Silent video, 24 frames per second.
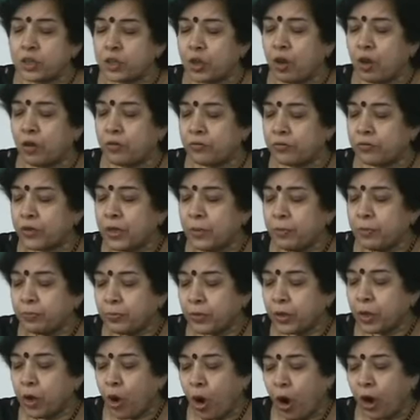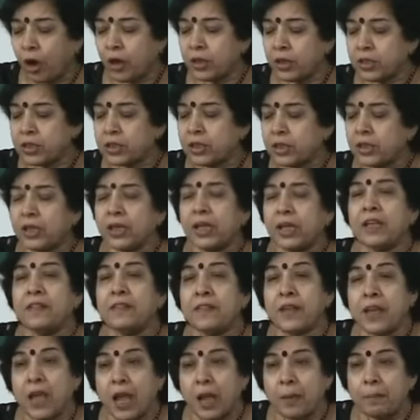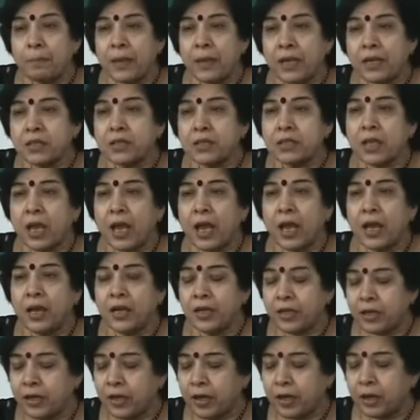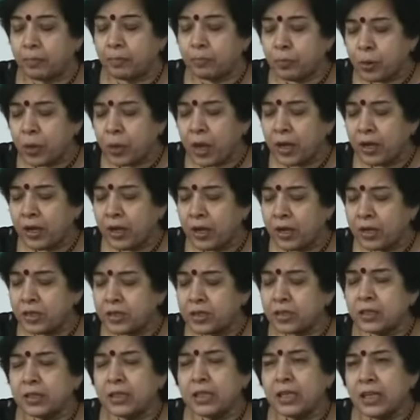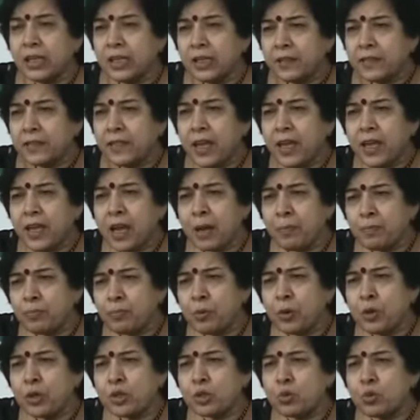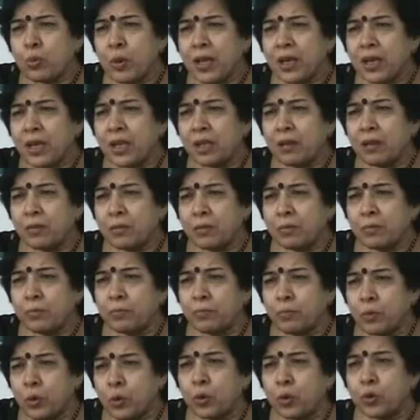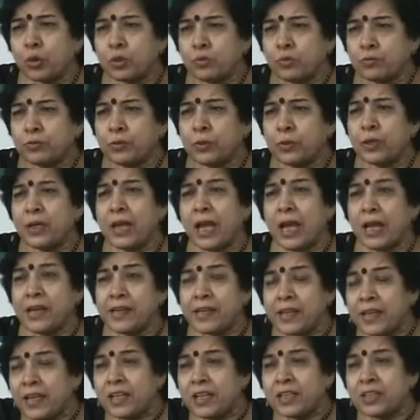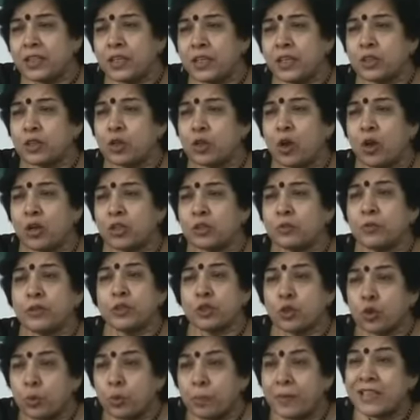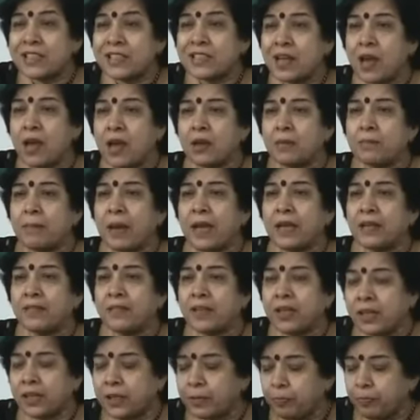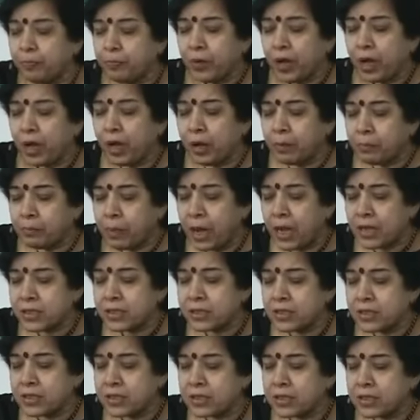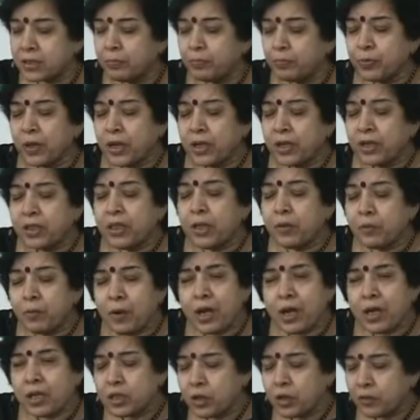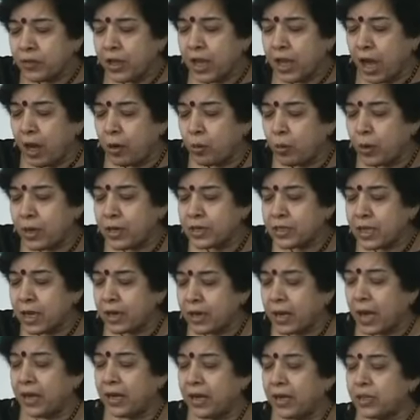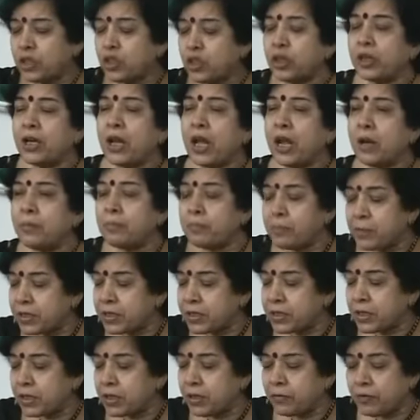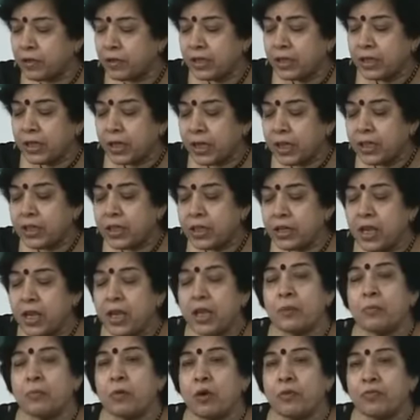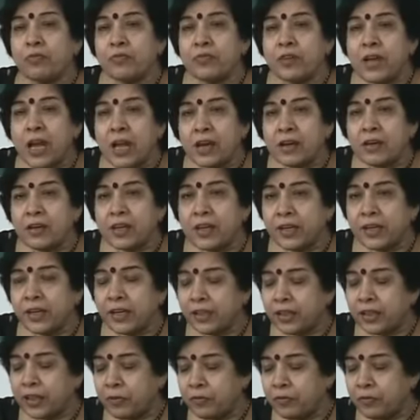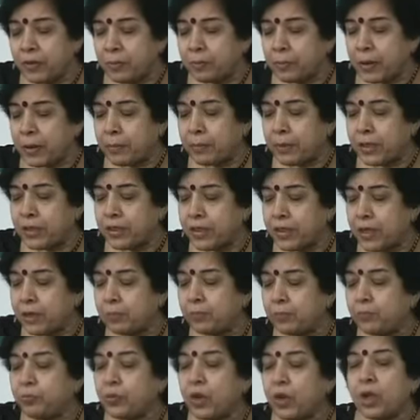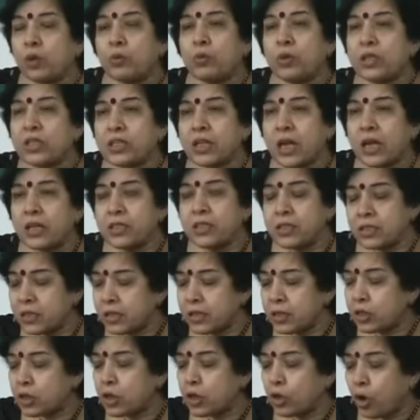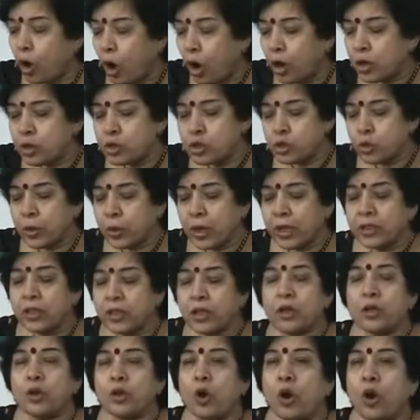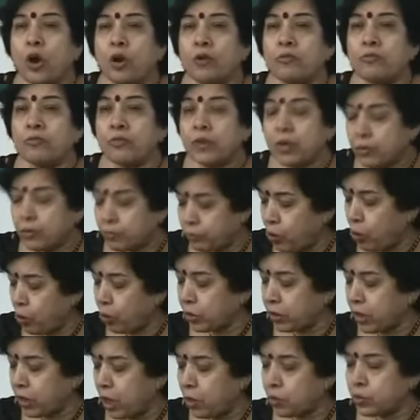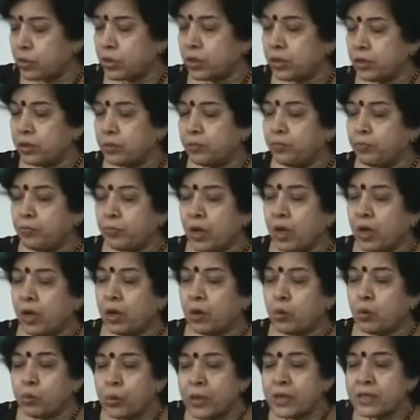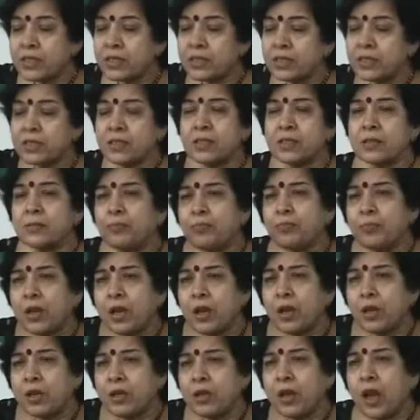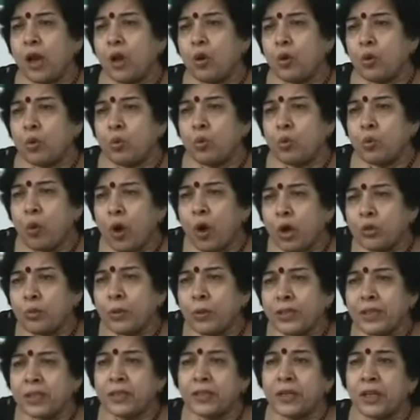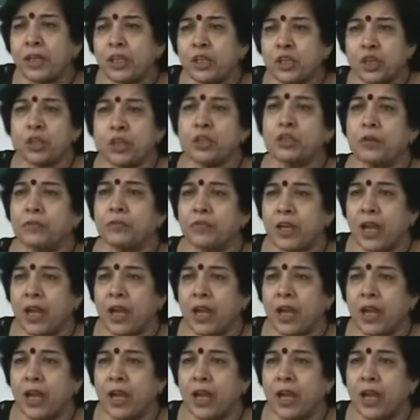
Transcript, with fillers: of gods in the epics and uh, Puranas. They composed very beautiful and easy songs which could be sung by the uh, masses. The works of the Alvars are collected and preserved in the name of Nalayira Divya Prabandham which consists altogether of 4,000 uh, verses. Now, what were the teachings of the